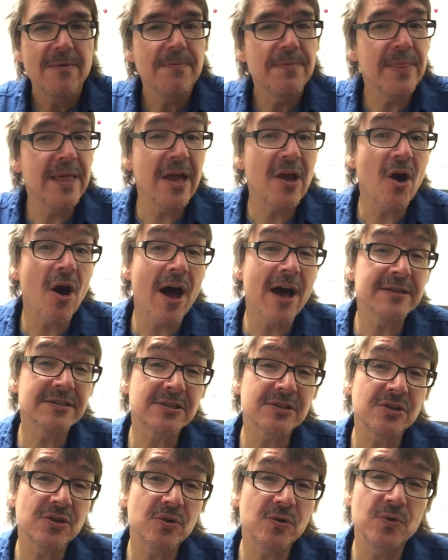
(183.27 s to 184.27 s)
They
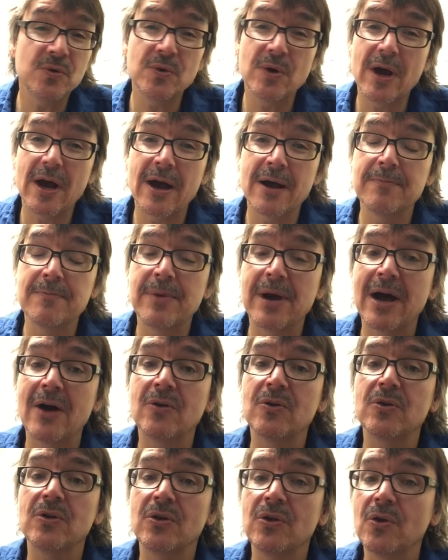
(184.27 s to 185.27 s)
ask you
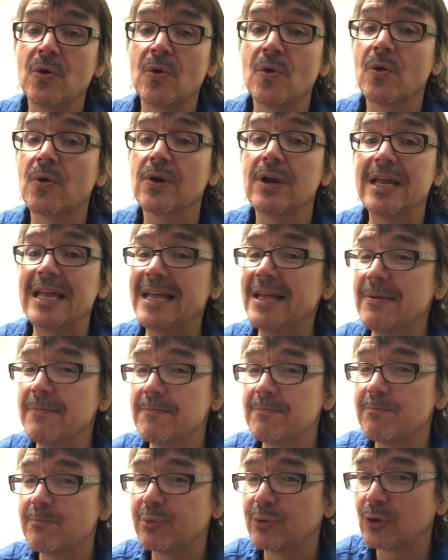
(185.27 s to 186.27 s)
about your
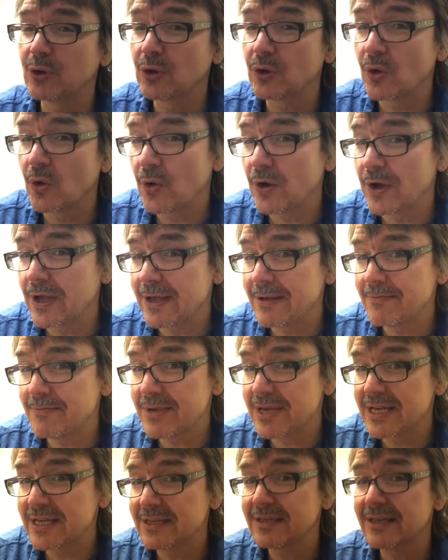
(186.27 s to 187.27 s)

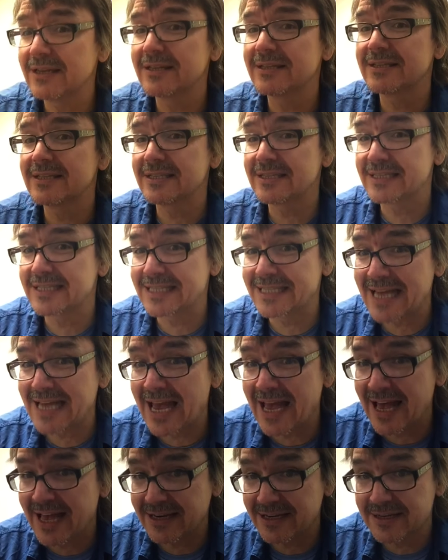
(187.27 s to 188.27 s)
employment
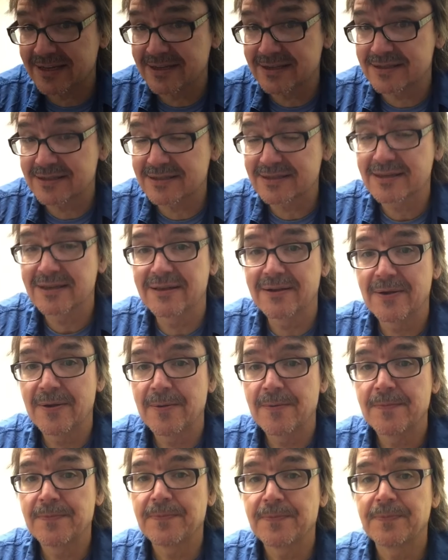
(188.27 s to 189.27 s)
status.
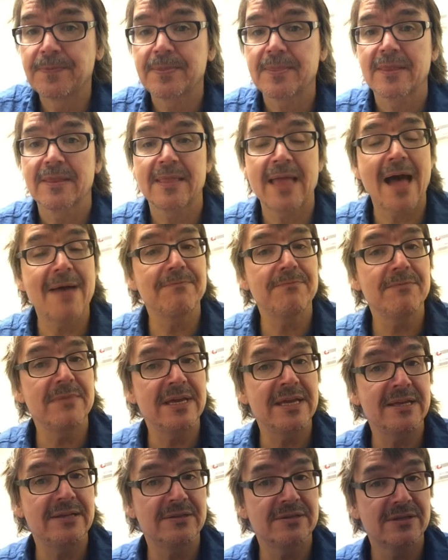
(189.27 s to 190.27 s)
That
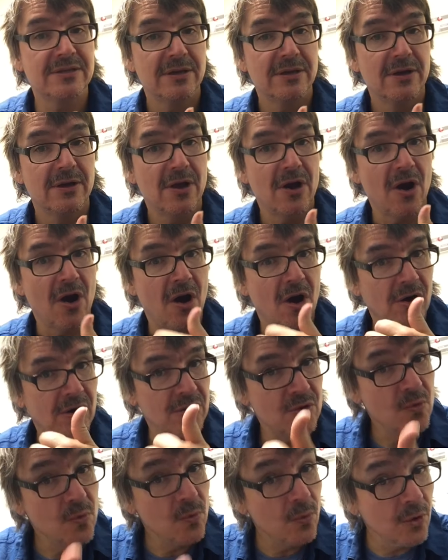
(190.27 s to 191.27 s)
means, are
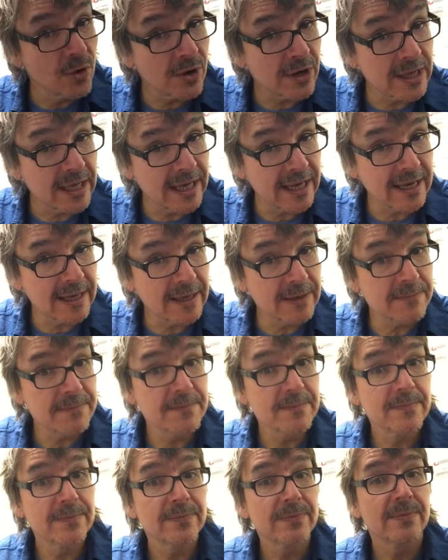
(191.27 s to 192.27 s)
you working?
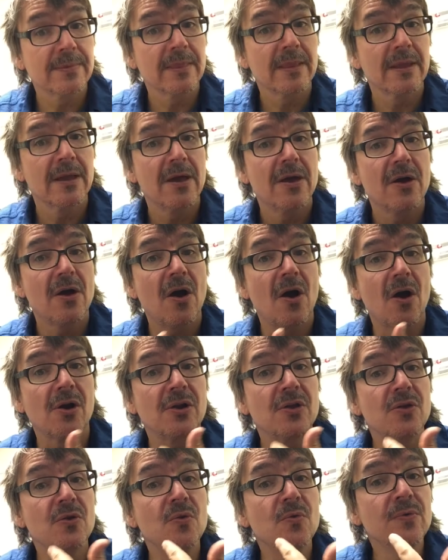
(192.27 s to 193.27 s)

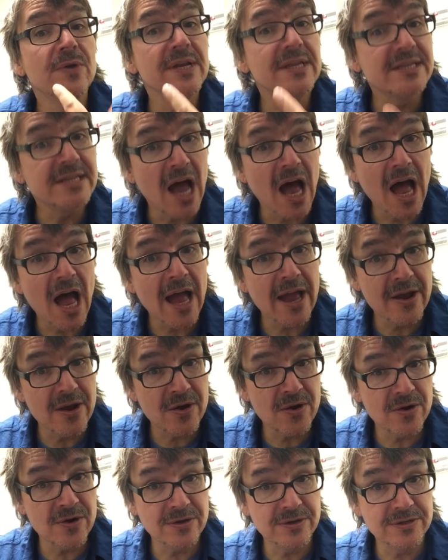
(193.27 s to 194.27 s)
Are you
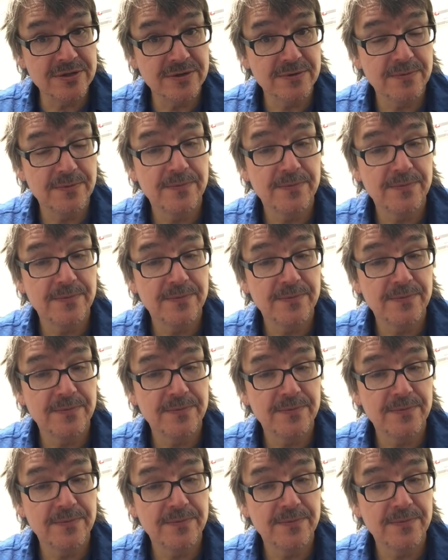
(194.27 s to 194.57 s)
retired?